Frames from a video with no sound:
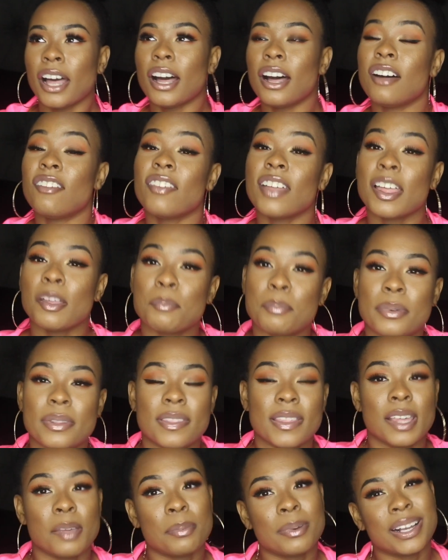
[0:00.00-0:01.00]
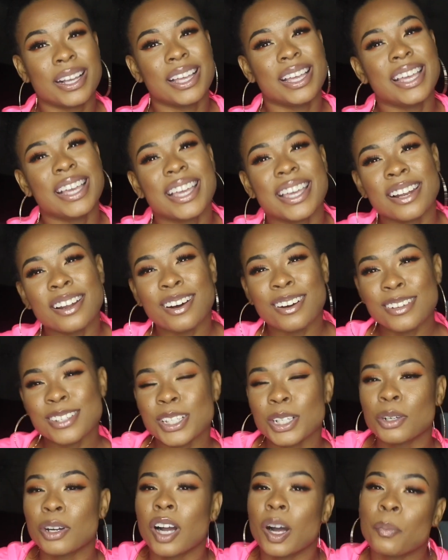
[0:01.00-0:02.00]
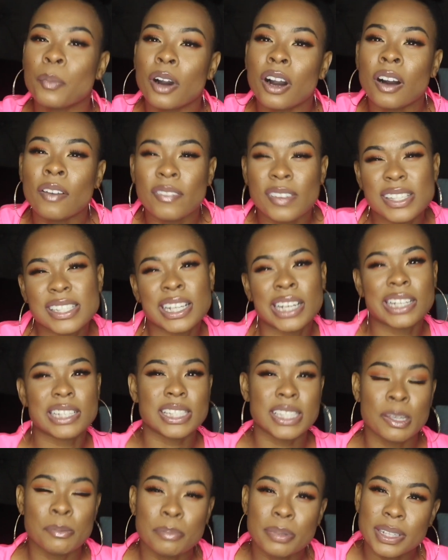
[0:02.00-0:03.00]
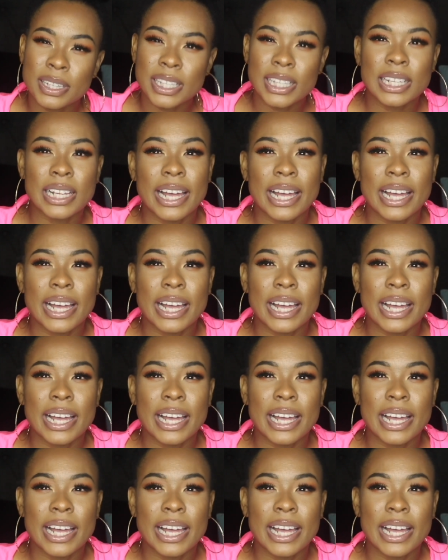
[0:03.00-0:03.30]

of empathy, but it can also come off as like sympathy,